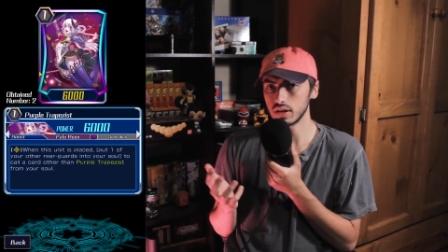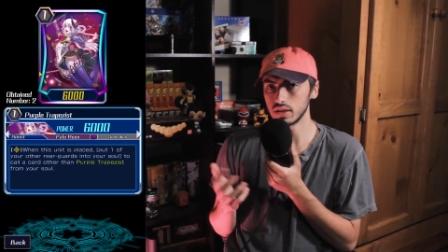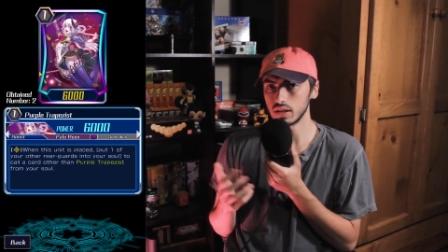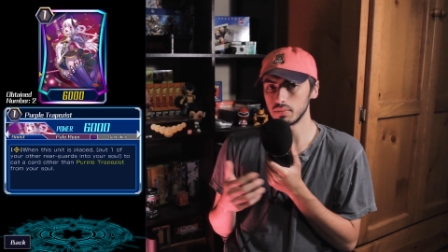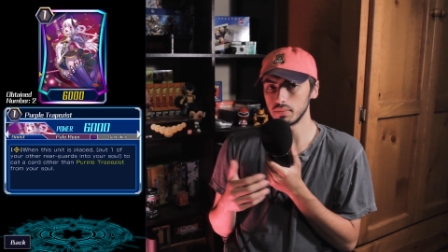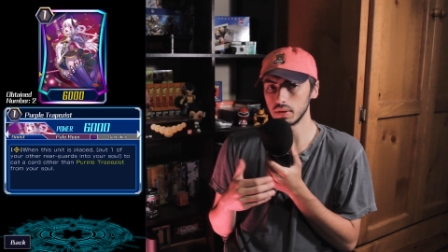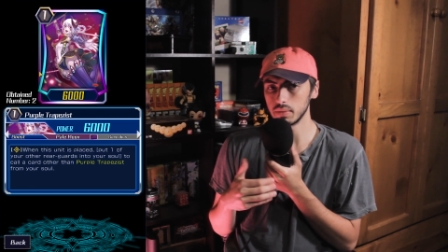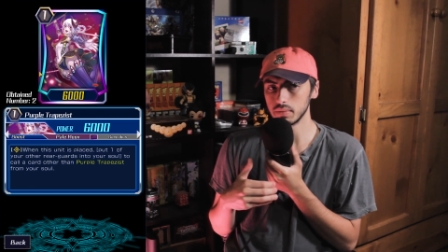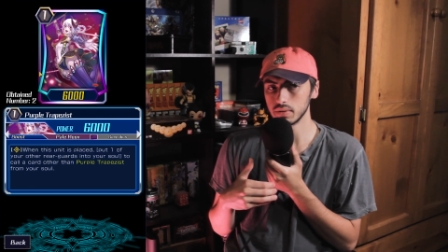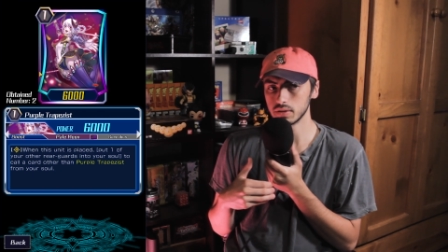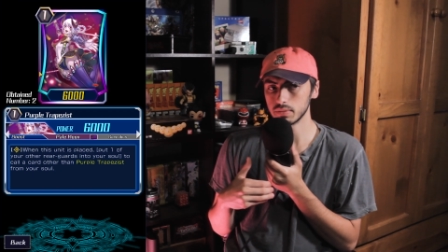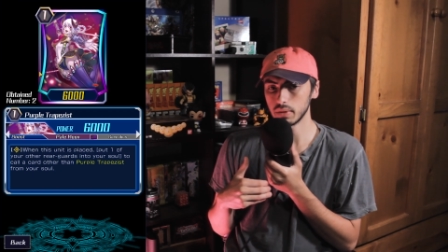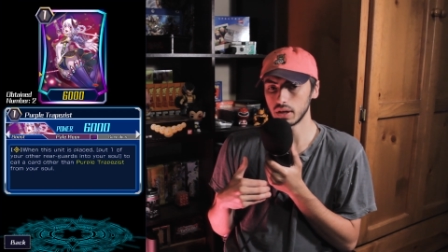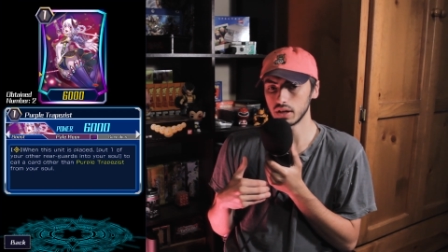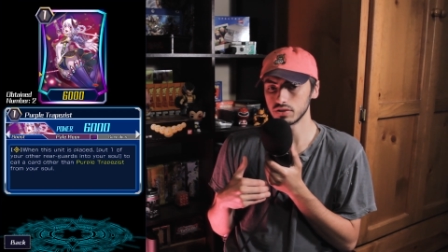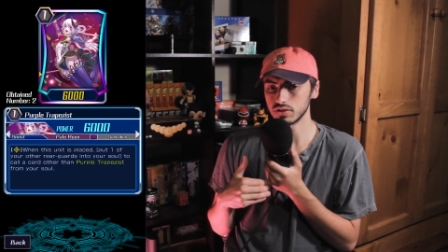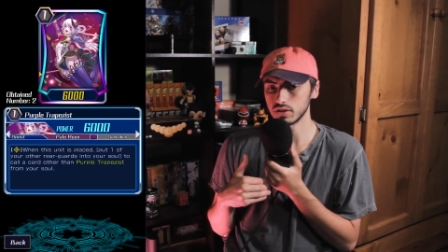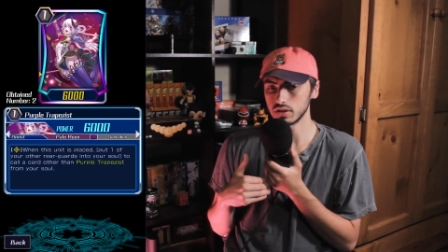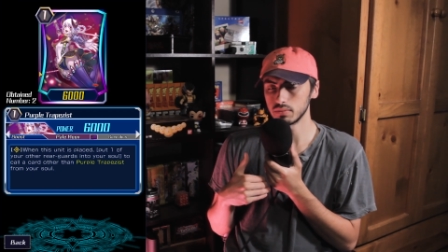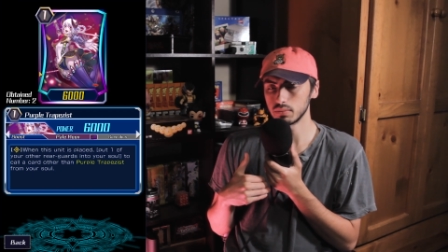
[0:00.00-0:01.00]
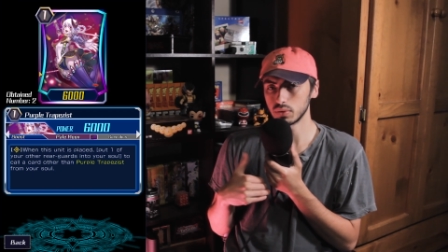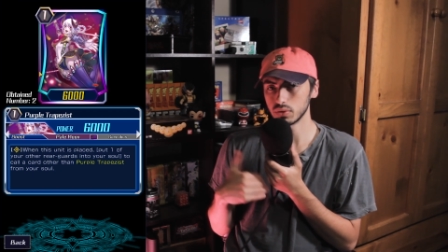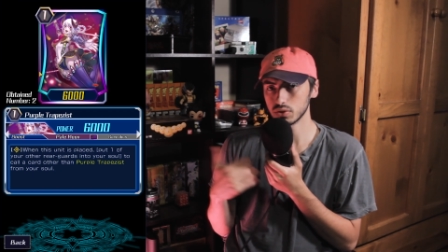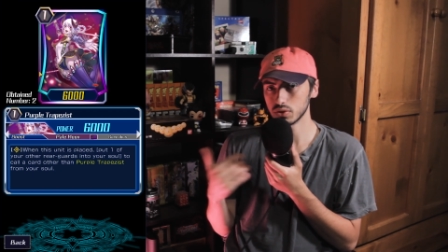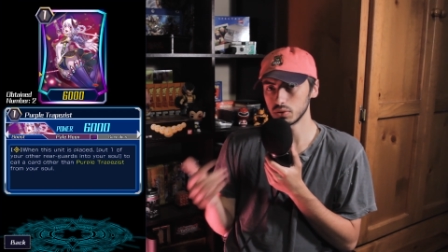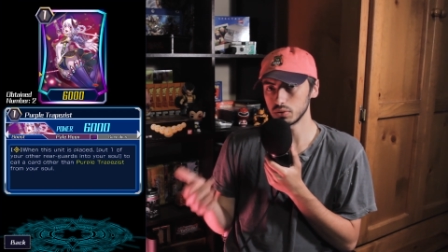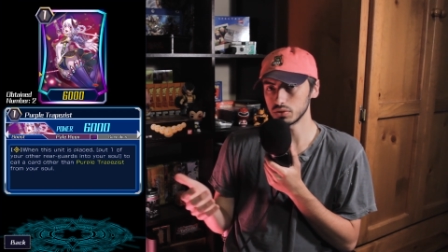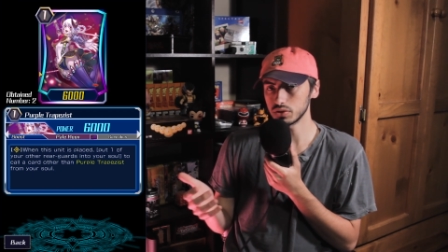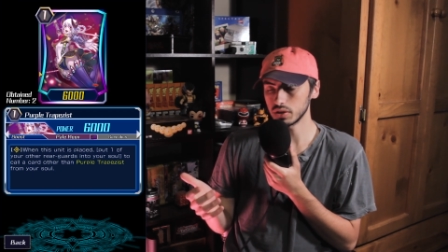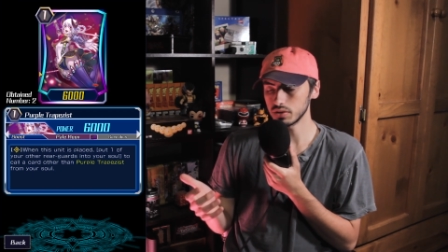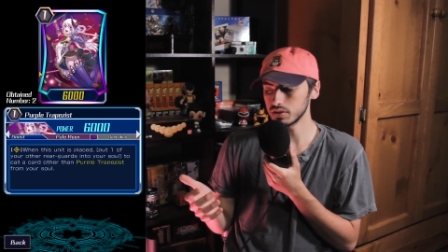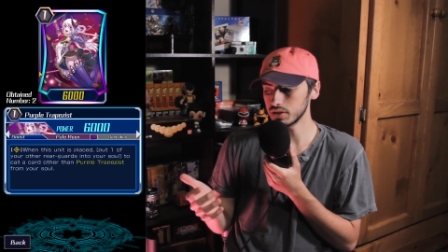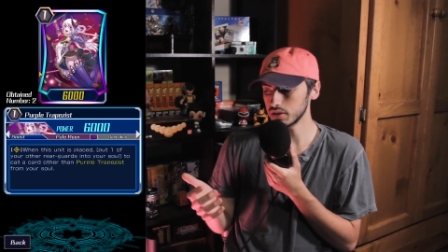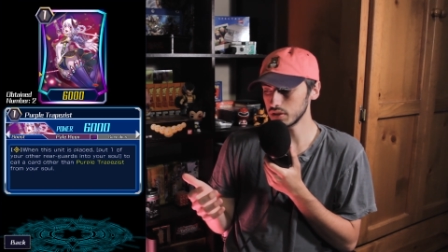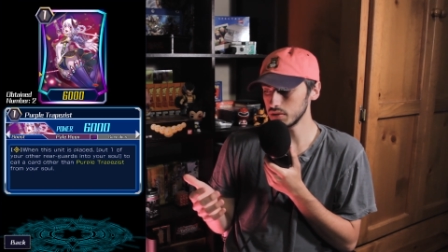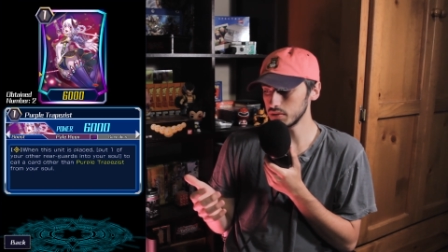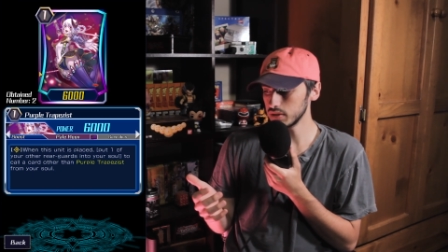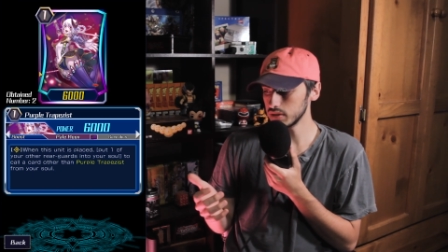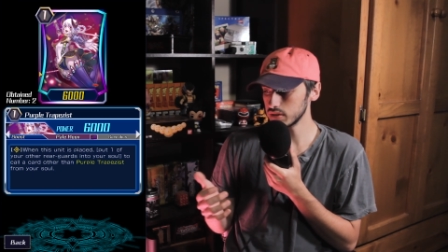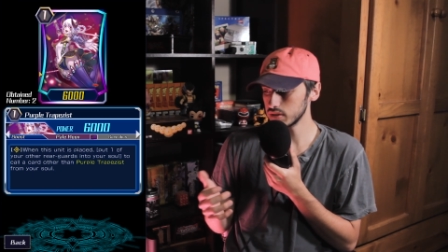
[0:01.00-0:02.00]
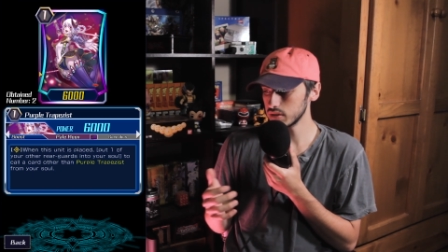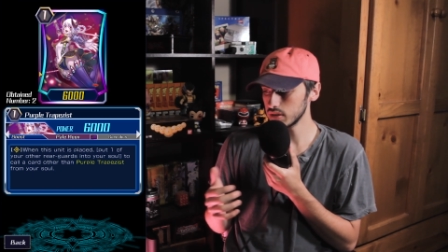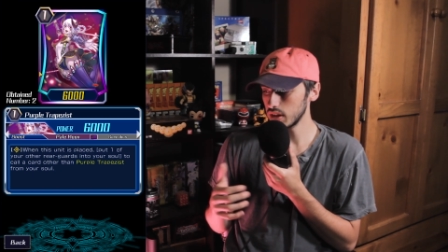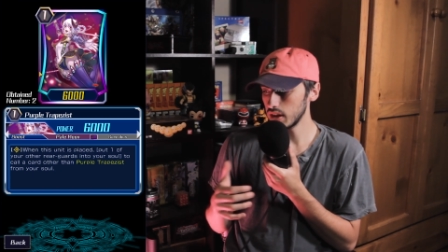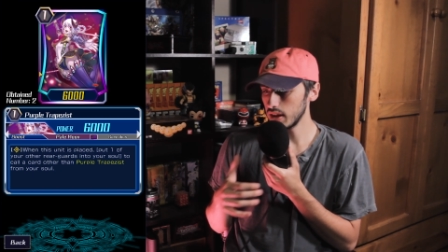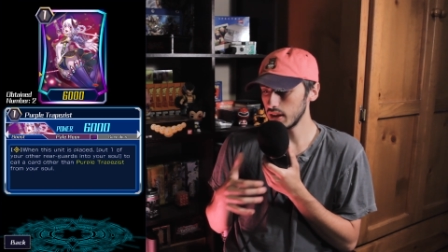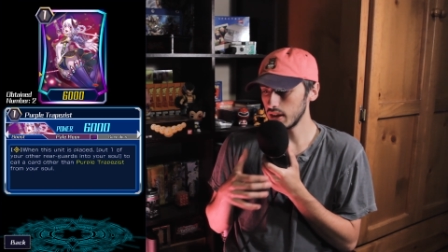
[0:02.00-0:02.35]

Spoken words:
and then maybe splashing in more soul charging units.